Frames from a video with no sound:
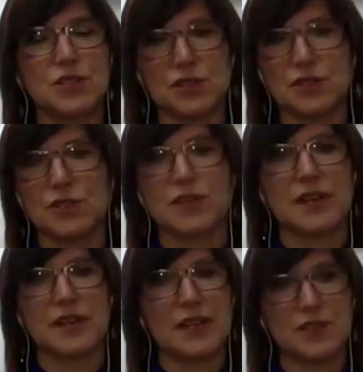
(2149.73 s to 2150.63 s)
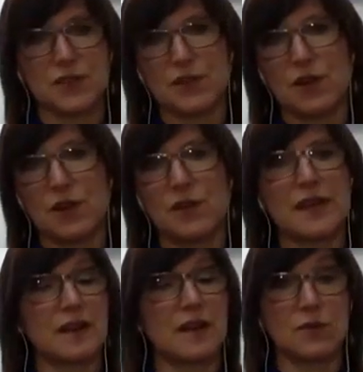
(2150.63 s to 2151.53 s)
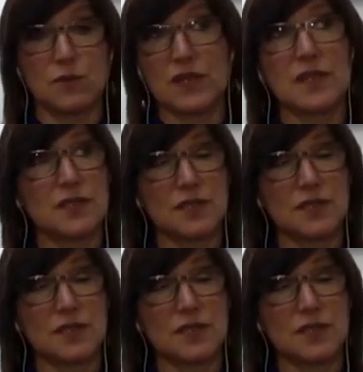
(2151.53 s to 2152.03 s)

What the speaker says: to learn and to grow, and God willing,